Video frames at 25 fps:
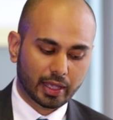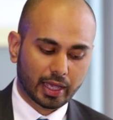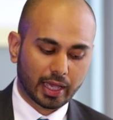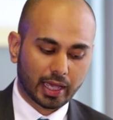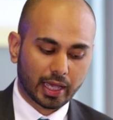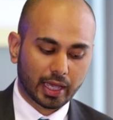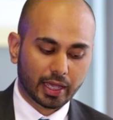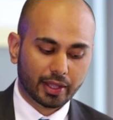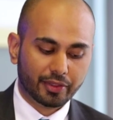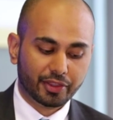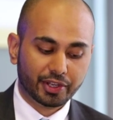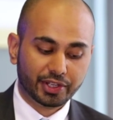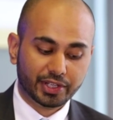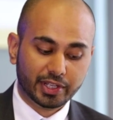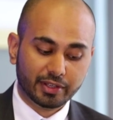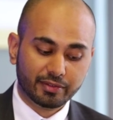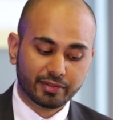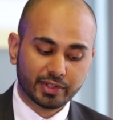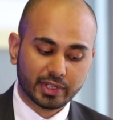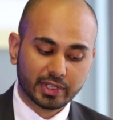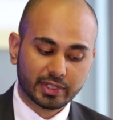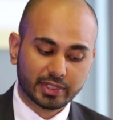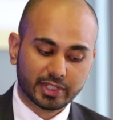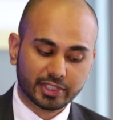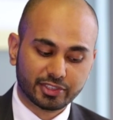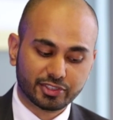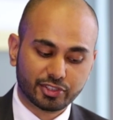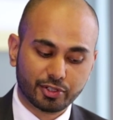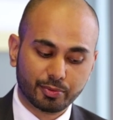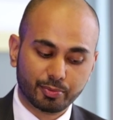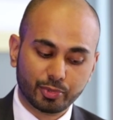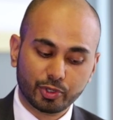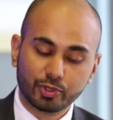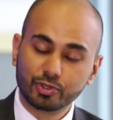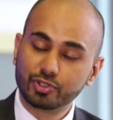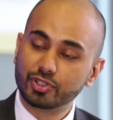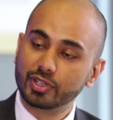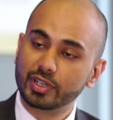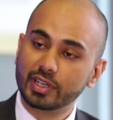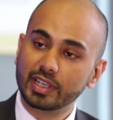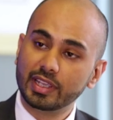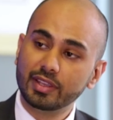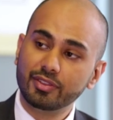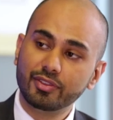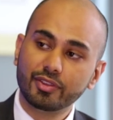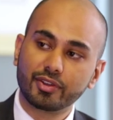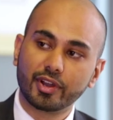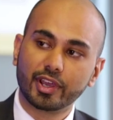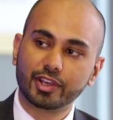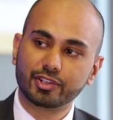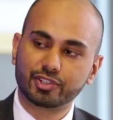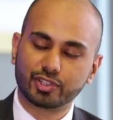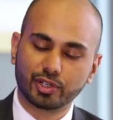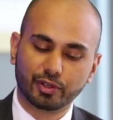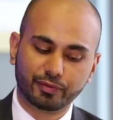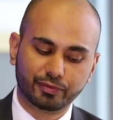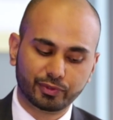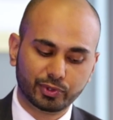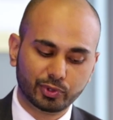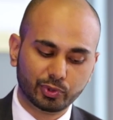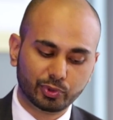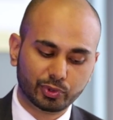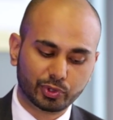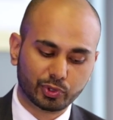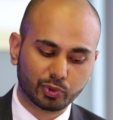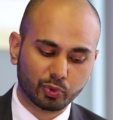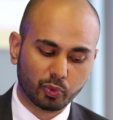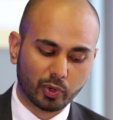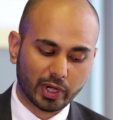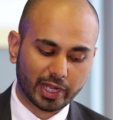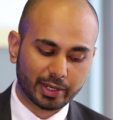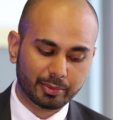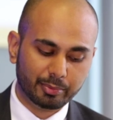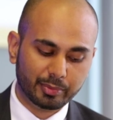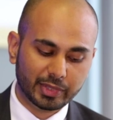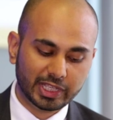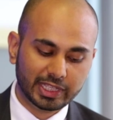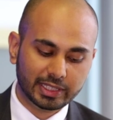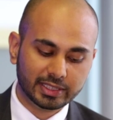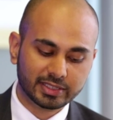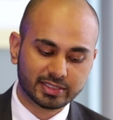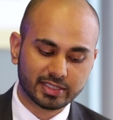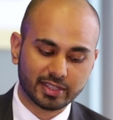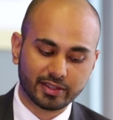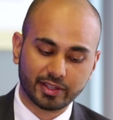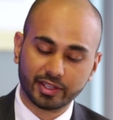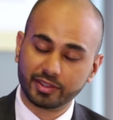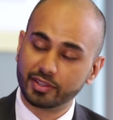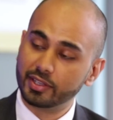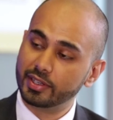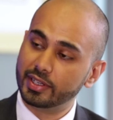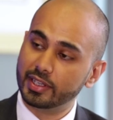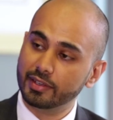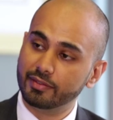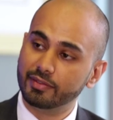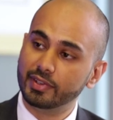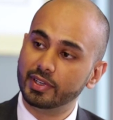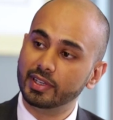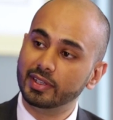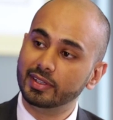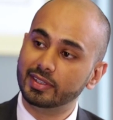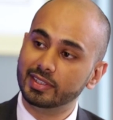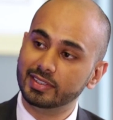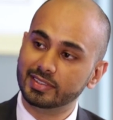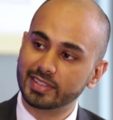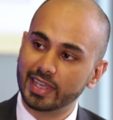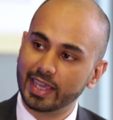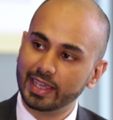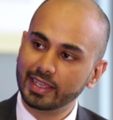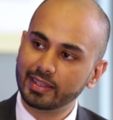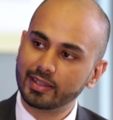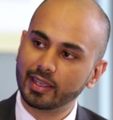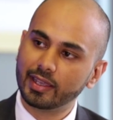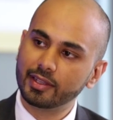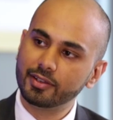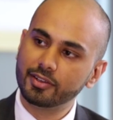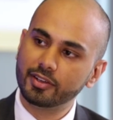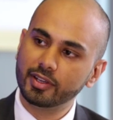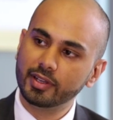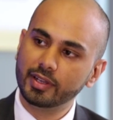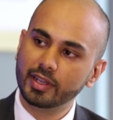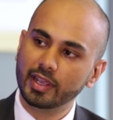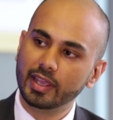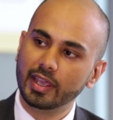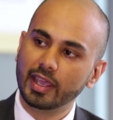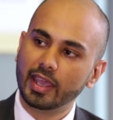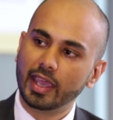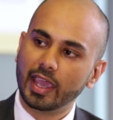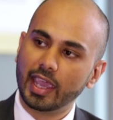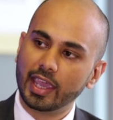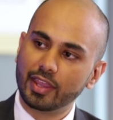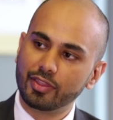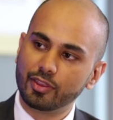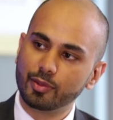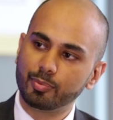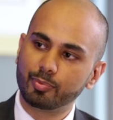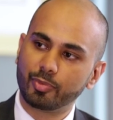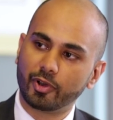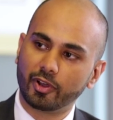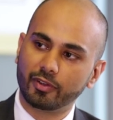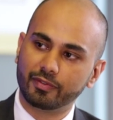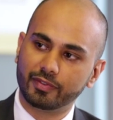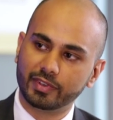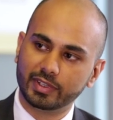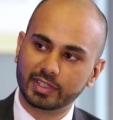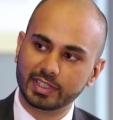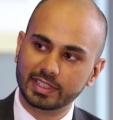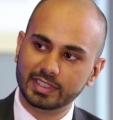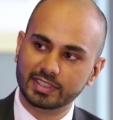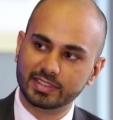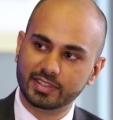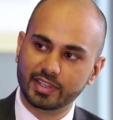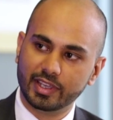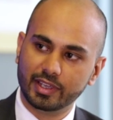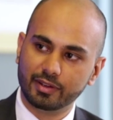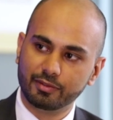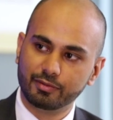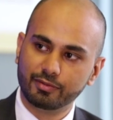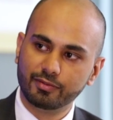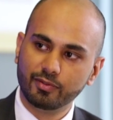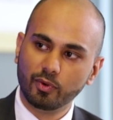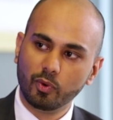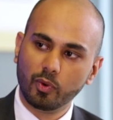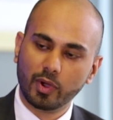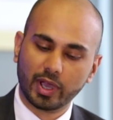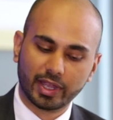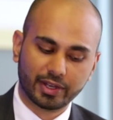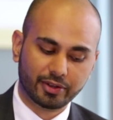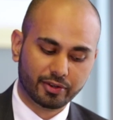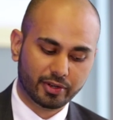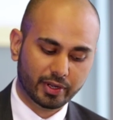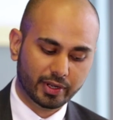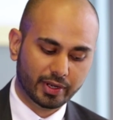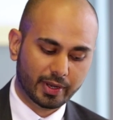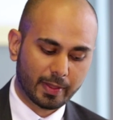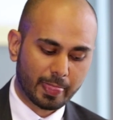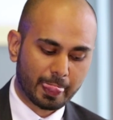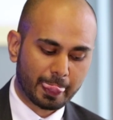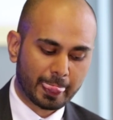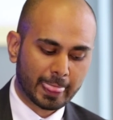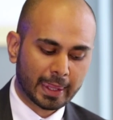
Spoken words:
The dividend distribution in the ratio of 2 to 1 means that the dividend is 800 and the profit is then 400.